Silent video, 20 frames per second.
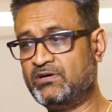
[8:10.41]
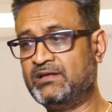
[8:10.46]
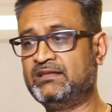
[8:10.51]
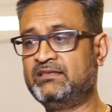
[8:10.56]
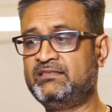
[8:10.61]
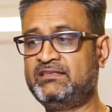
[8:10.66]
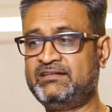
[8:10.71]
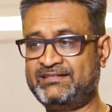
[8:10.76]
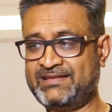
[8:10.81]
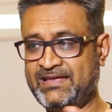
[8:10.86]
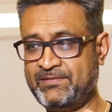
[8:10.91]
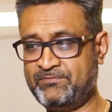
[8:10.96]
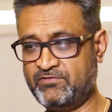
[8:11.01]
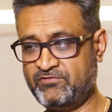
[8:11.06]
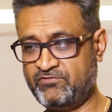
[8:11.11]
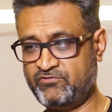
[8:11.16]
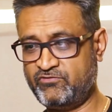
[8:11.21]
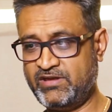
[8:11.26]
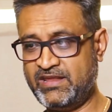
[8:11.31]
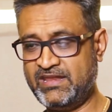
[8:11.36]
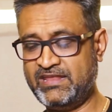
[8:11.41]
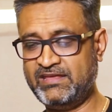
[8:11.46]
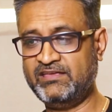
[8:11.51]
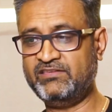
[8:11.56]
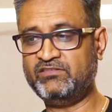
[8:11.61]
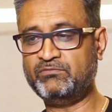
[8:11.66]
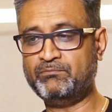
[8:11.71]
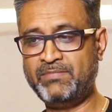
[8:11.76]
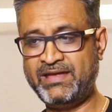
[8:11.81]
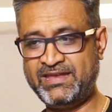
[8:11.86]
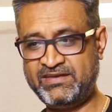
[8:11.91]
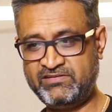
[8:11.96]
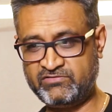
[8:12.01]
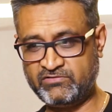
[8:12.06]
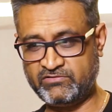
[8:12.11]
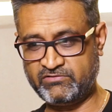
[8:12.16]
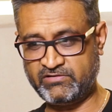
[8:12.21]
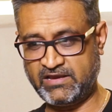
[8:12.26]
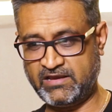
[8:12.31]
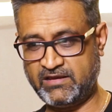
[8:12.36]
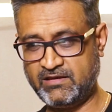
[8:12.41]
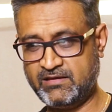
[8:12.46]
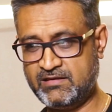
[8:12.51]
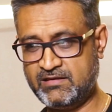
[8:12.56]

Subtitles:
another type of training is mentoring,